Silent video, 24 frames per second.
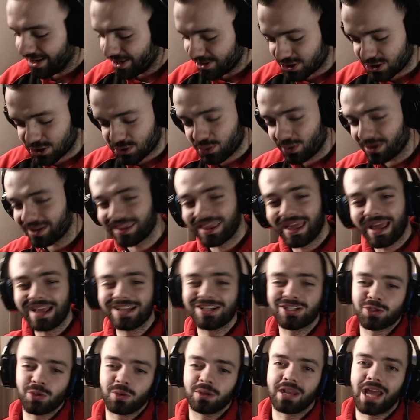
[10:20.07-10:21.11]
I just want to get
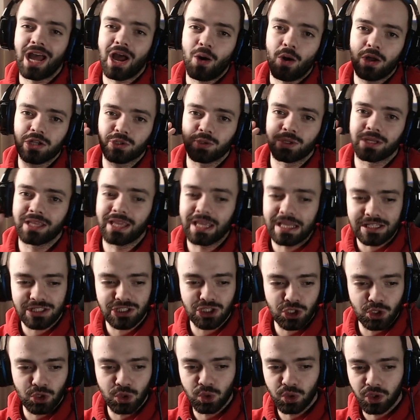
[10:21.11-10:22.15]
into it now. I just want to get
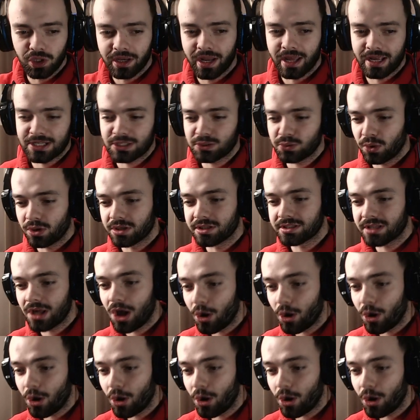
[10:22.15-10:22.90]
to the next one.